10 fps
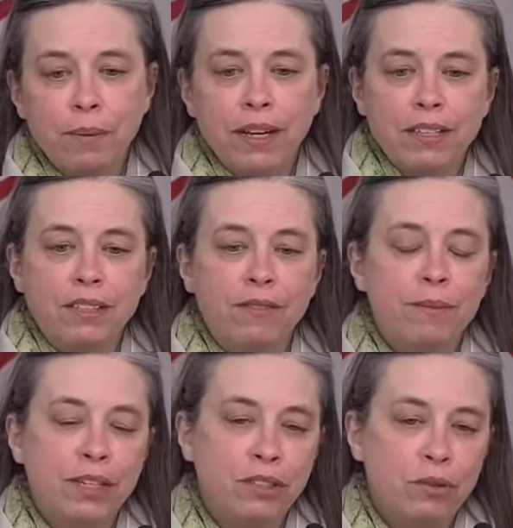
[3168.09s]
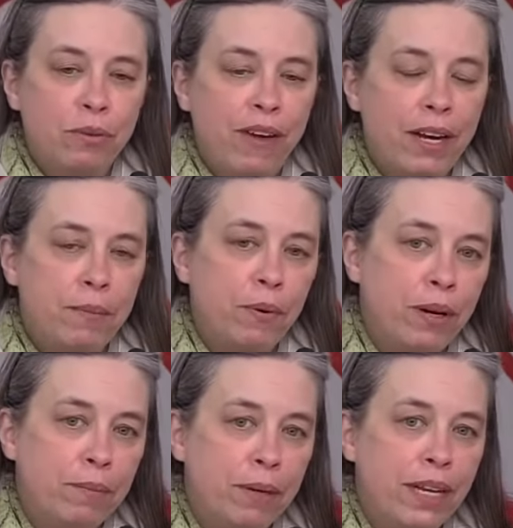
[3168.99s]
because of the measures we've had to
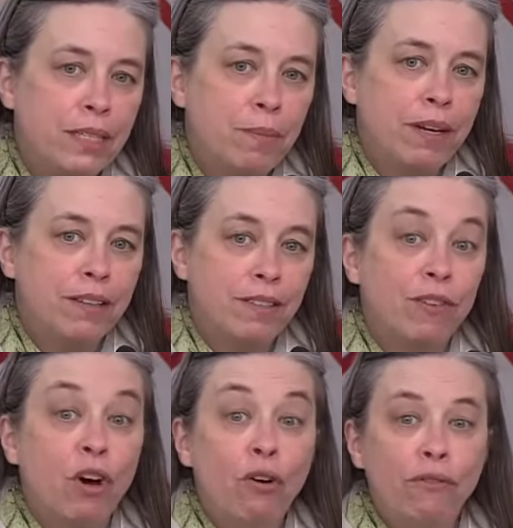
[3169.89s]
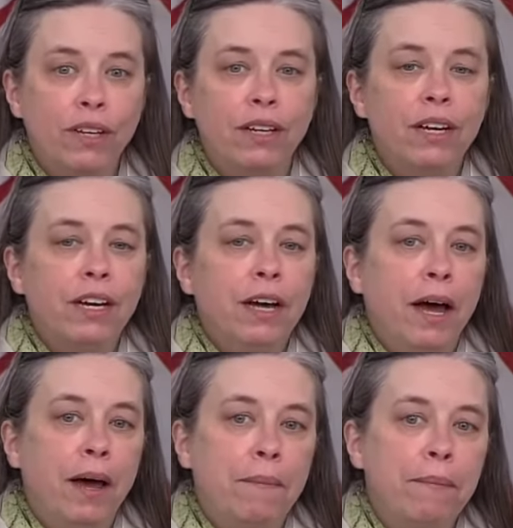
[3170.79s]
put in place because of COVID,
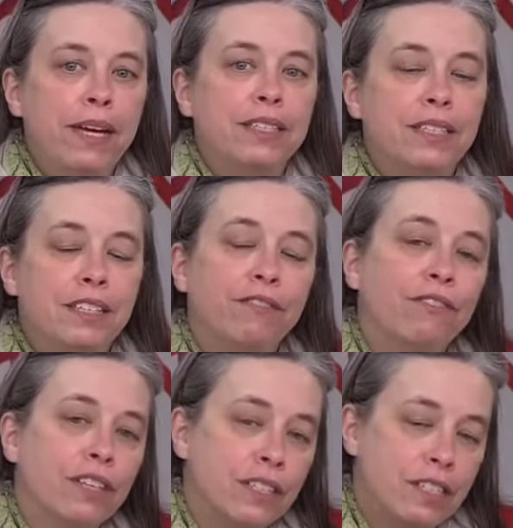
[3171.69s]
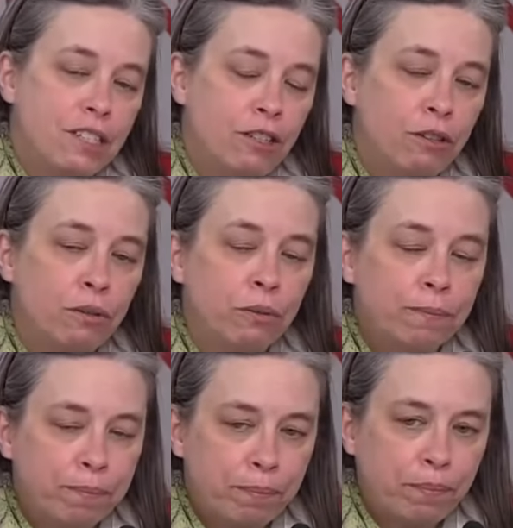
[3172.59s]
makes a difference to
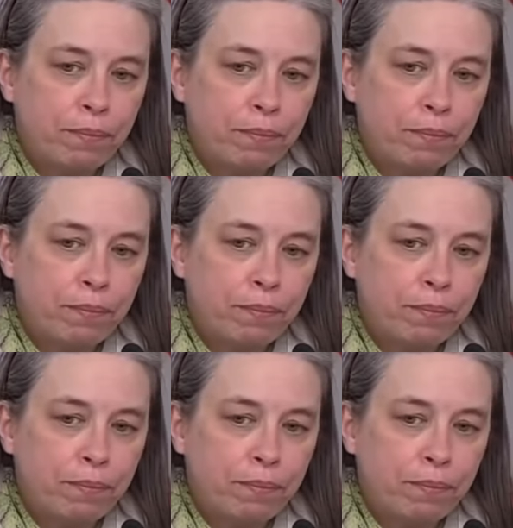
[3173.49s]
